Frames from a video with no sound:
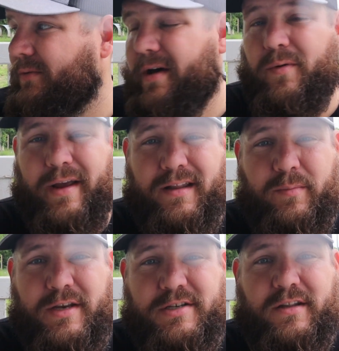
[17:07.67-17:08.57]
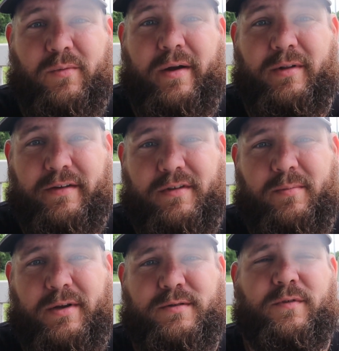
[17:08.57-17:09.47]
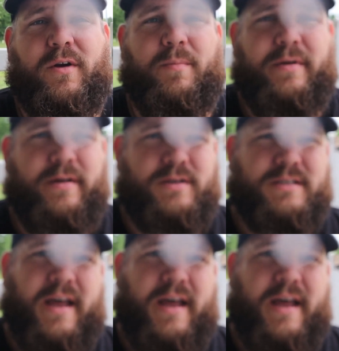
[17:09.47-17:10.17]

Well, we got the beach out the way. We lived at the beach for a couple years.